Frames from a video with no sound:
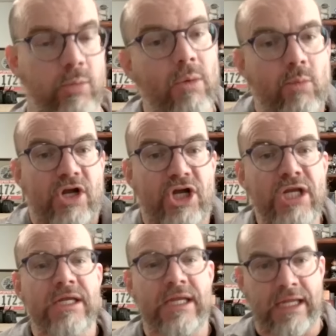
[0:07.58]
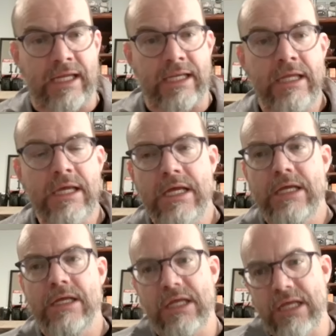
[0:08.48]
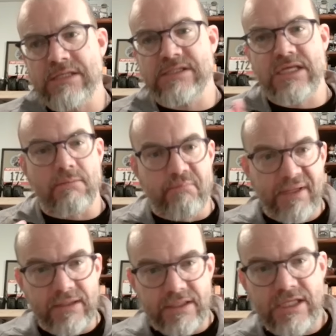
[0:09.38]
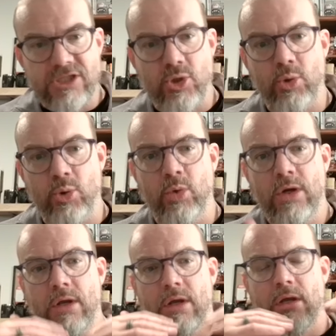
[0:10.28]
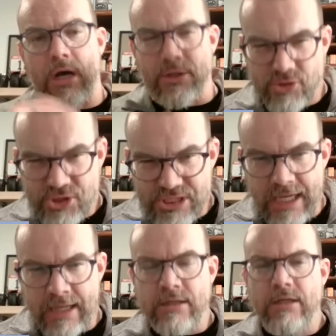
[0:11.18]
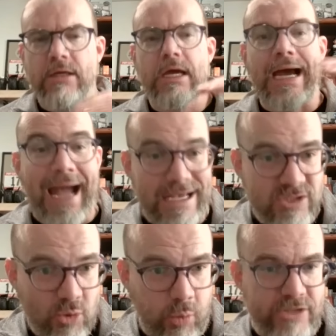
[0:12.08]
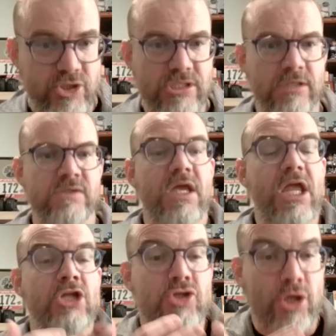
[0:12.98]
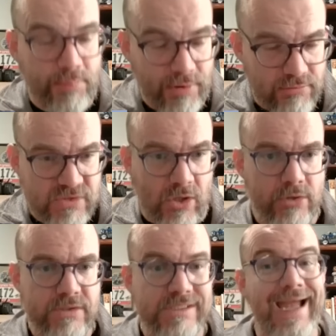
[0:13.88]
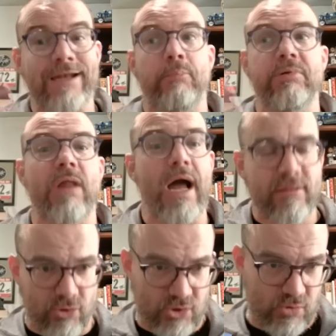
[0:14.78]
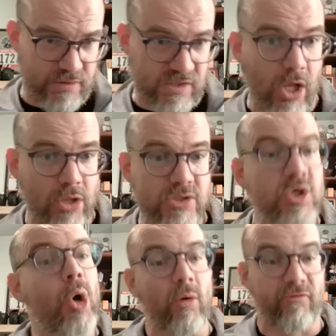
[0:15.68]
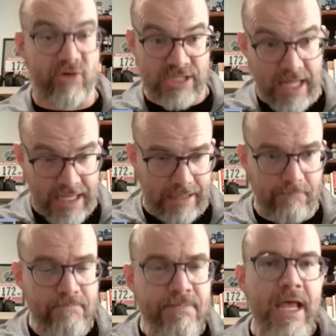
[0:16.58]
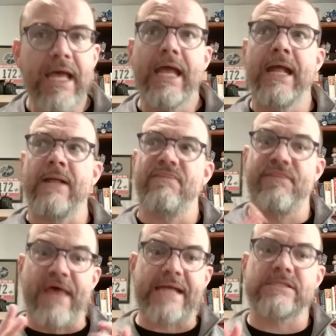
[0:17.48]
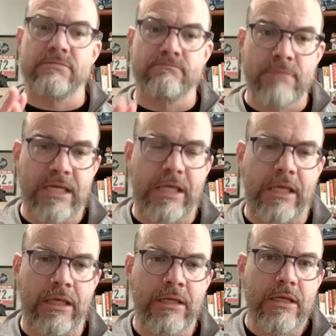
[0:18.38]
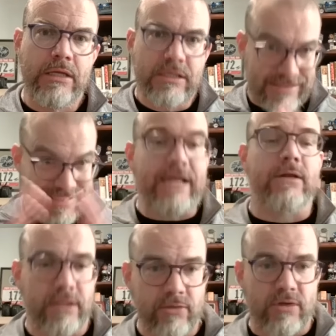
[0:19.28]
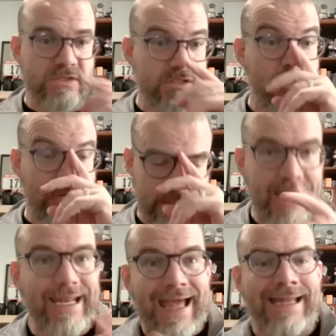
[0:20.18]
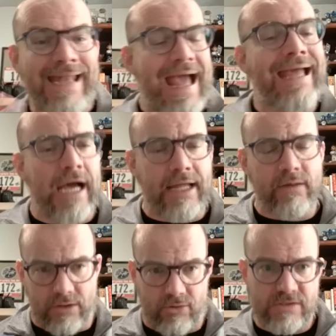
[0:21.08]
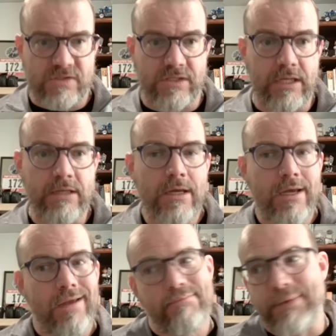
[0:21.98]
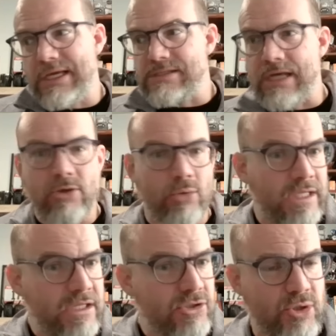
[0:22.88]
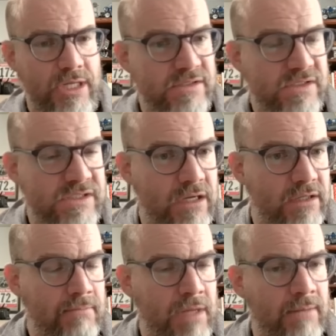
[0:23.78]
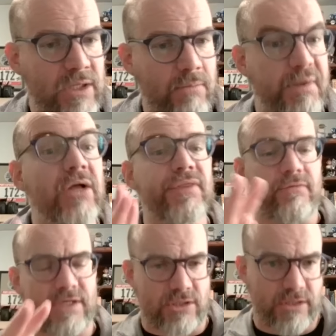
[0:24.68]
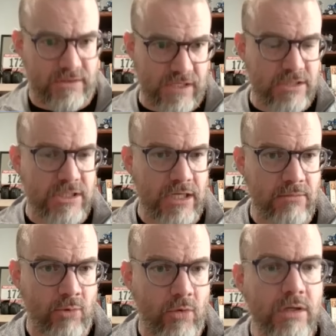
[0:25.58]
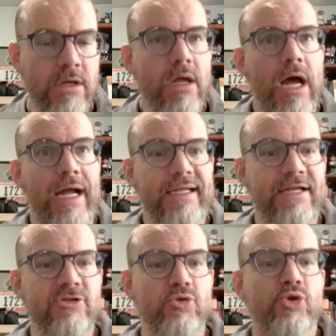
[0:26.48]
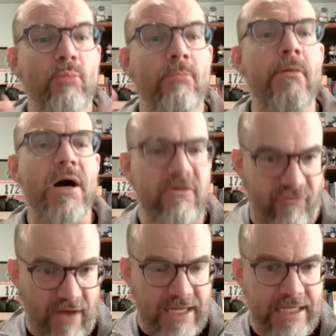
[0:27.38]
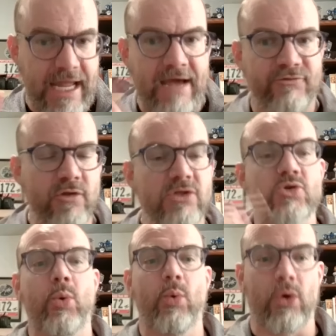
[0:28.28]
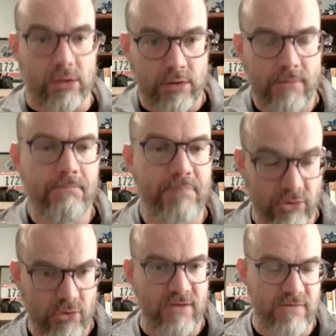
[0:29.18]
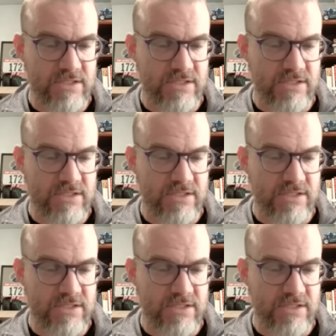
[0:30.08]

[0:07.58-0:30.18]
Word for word: What we're going to need is the ability to understand, ask questions, interpret results, and apply those results over time. And that to me is data literacy or data and AI literacy because I don't need you necessarily maybe to build the visualization anymore. I need you to modify it after the tool built you the